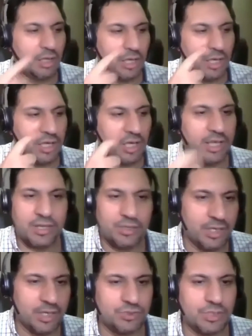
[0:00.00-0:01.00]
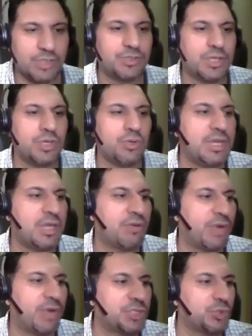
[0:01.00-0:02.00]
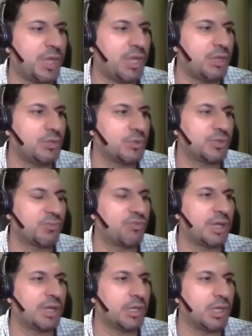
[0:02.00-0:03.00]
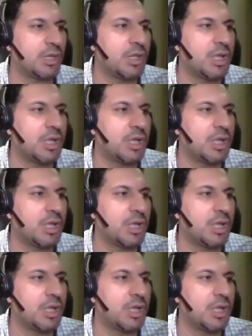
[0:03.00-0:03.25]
It's a unique, fresh way, user-friendly.